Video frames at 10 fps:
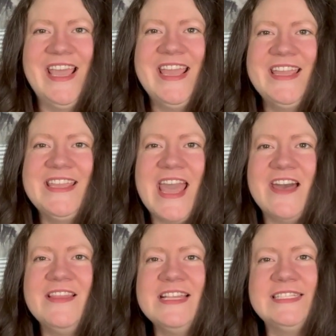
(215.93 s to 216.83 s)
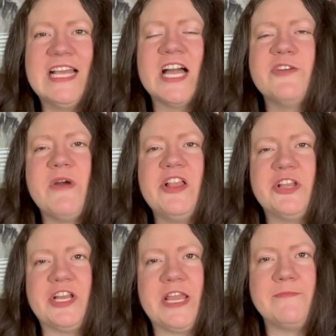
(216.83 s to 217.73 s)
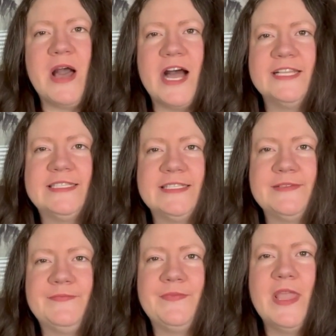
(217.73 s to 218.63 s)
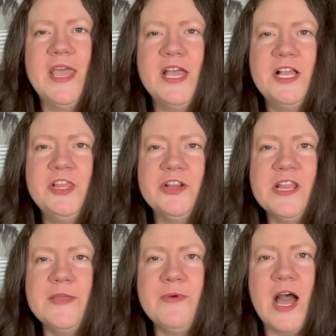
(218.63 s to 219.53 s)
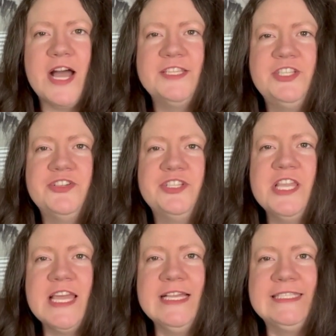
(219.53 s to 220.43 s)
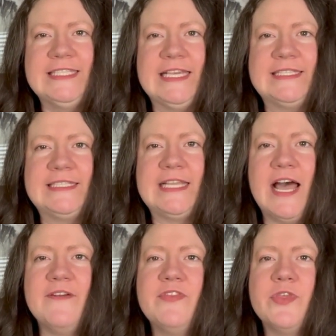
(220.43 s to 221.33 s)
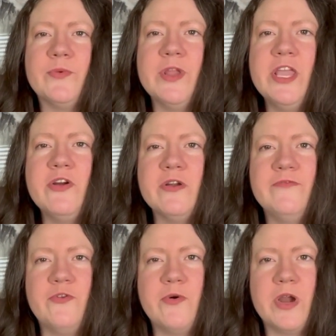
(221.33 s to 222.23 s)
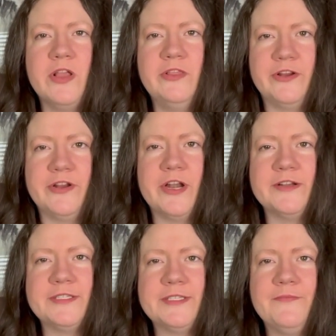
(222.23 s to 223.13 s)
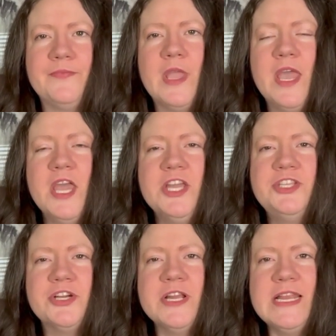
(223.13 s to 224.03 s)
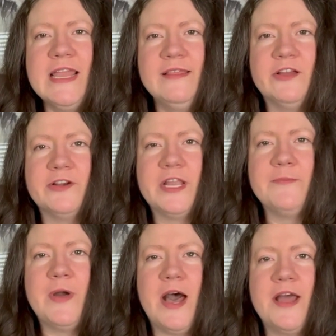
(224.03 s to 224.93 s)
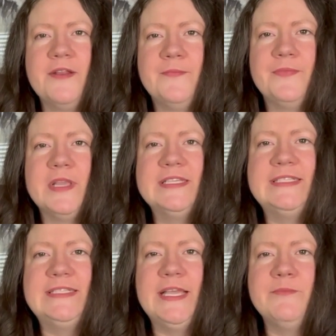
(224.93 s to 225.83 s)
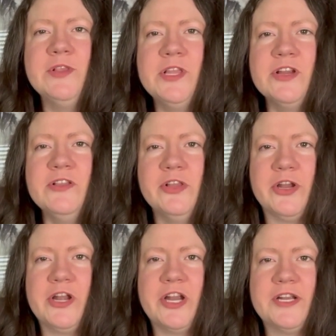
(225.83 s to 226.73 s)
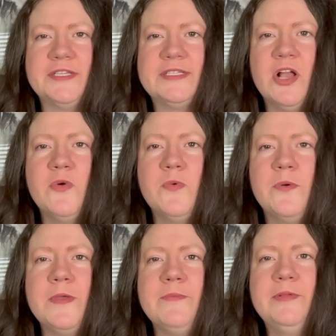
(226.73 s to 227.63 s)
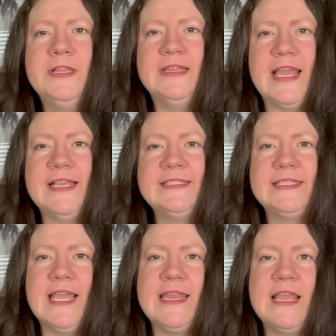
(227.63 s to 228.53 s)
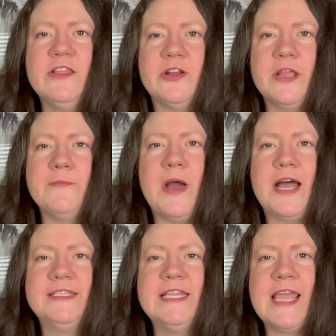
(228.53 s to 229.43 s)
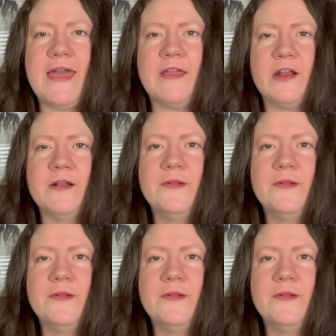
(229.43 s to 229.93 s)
Now let's talk about learning pods. Learning pods usually consist of 3 or 4 learners. During a learning pod, similar learners will be placed in a learning pod together.